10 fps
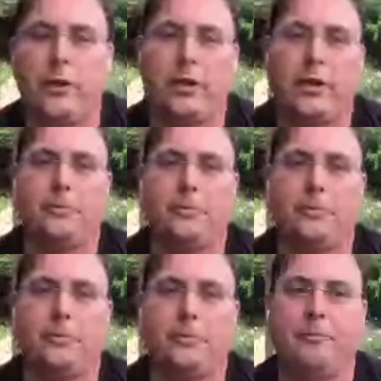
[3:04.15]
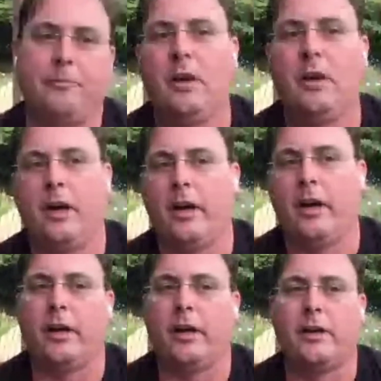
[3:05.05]
you're,
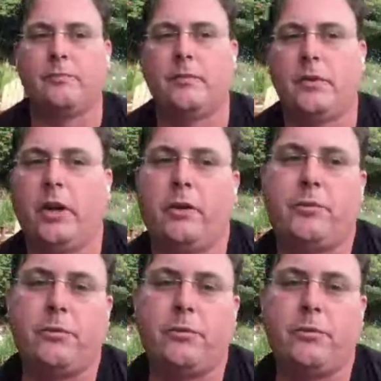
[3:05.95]
if